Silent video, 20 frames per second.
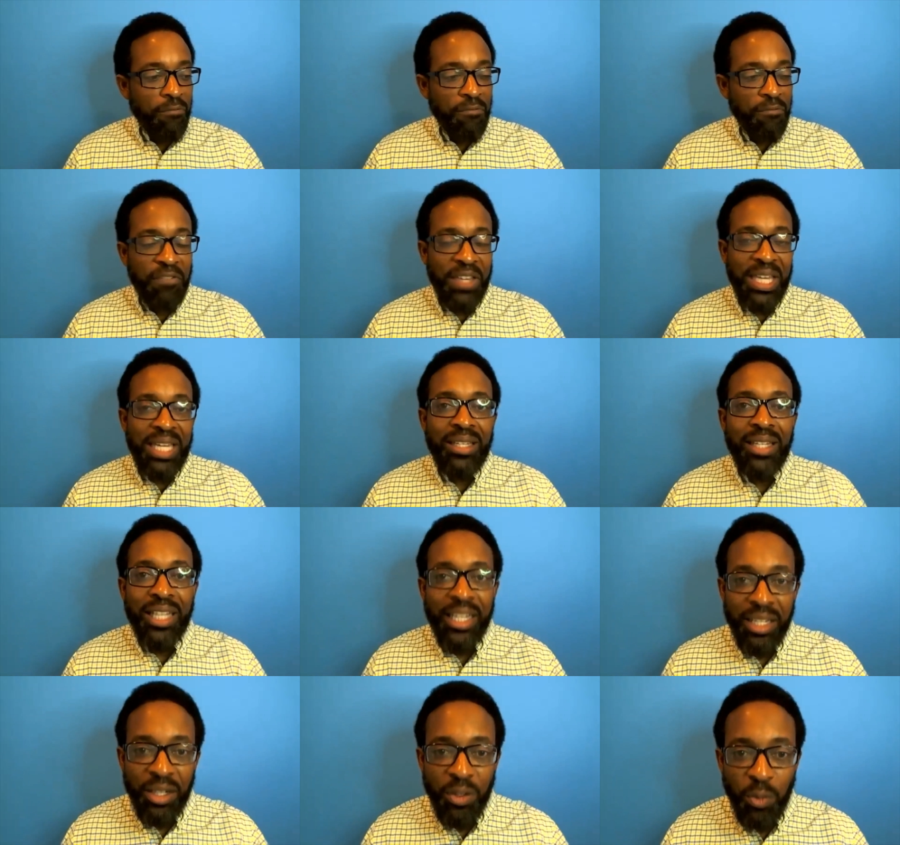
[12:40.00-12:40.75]

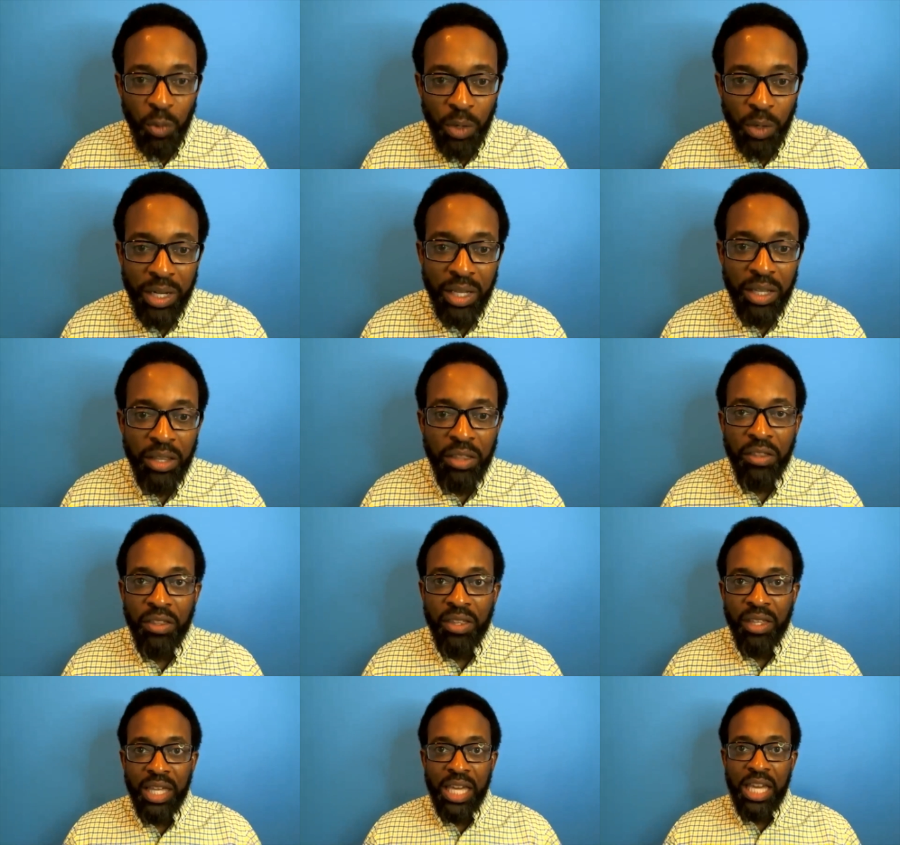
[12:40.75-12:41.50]
feeling
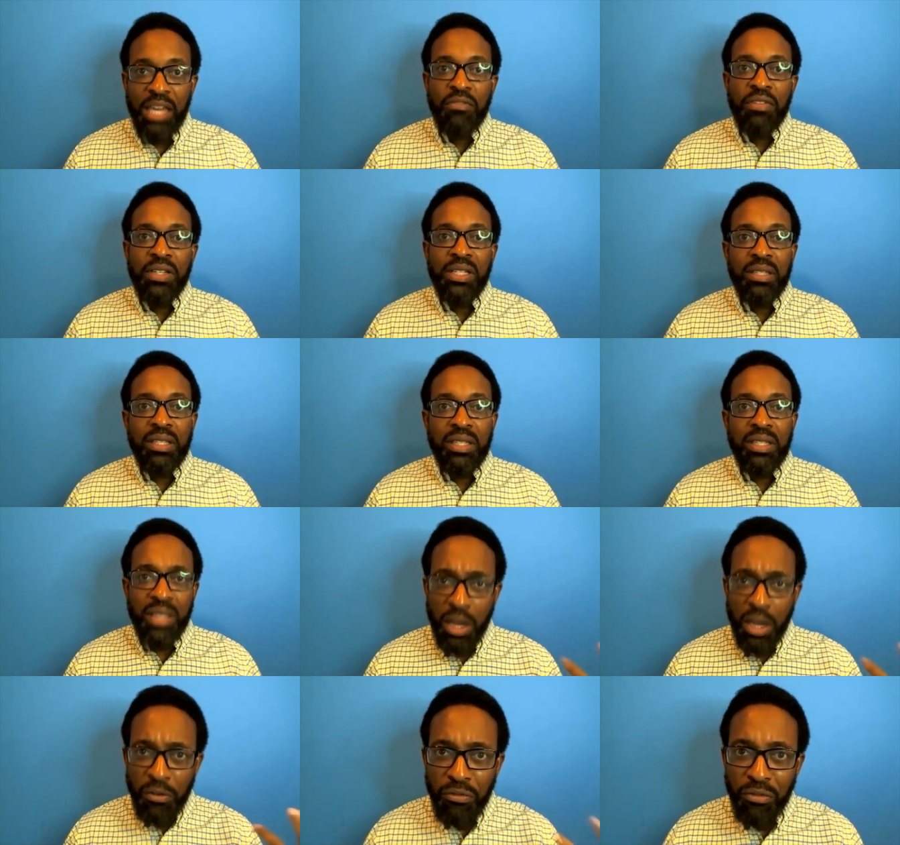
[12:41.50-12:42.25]
with, even
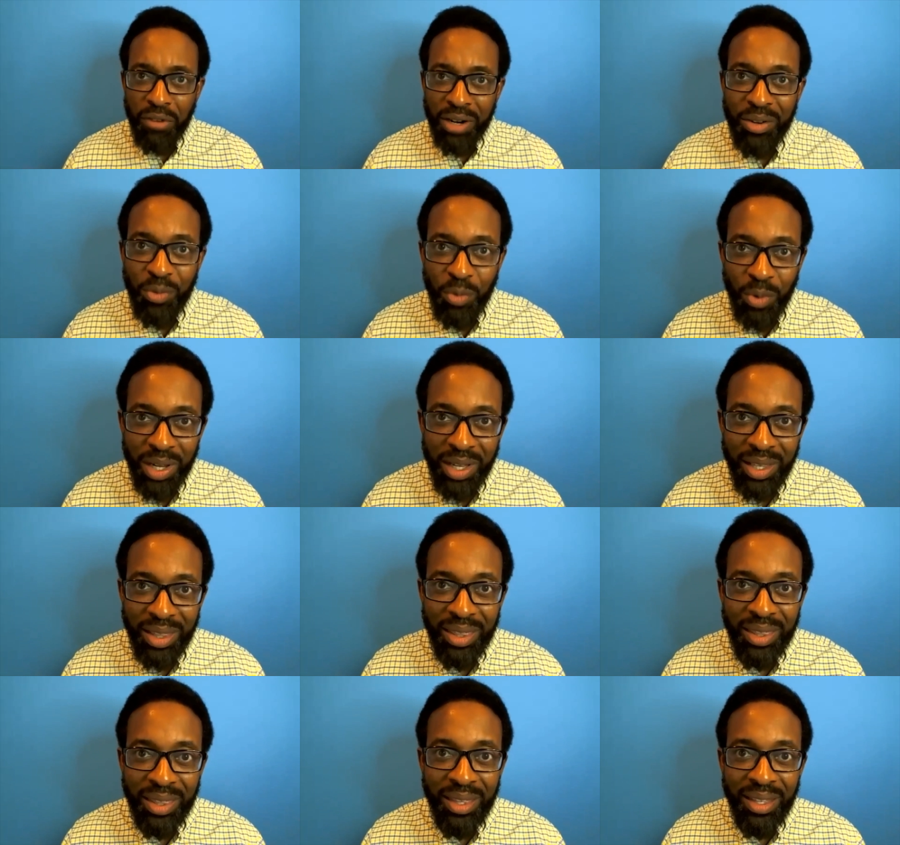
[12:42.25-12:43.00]
suffering
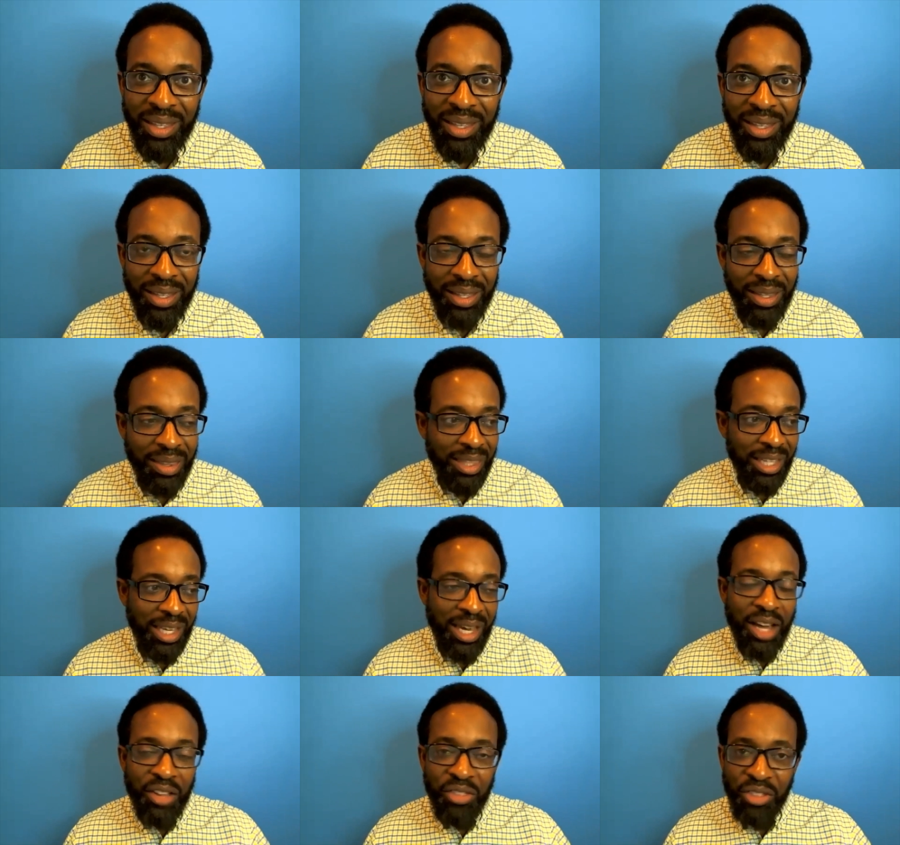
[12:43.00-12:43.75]
with
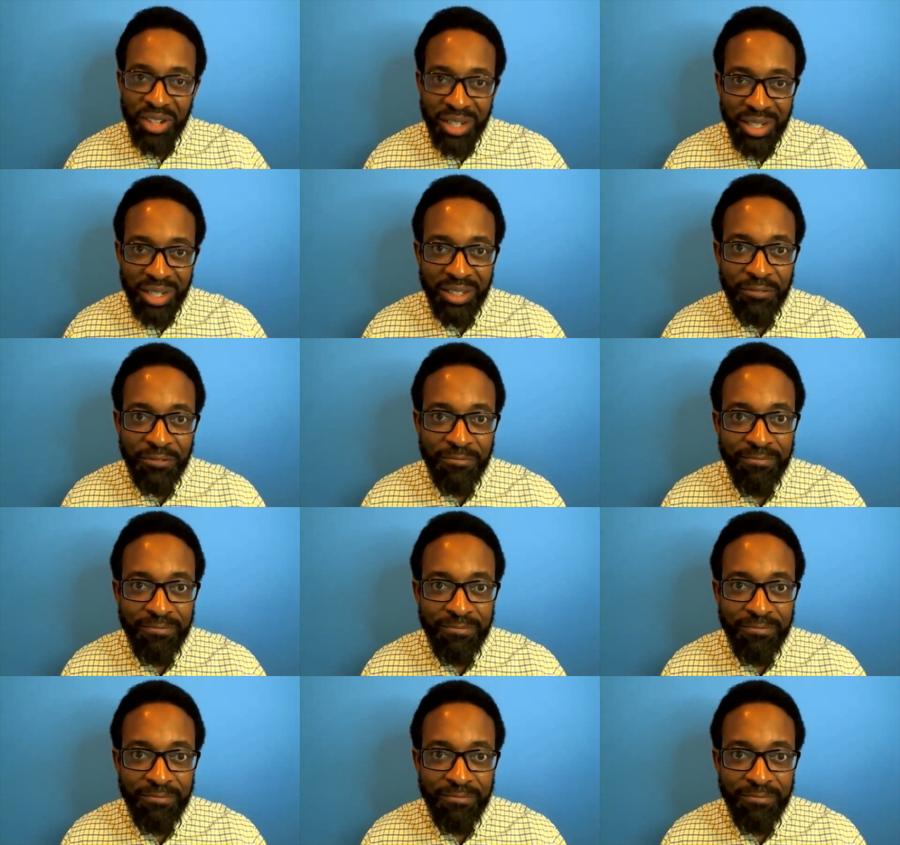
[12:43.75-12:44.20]
the other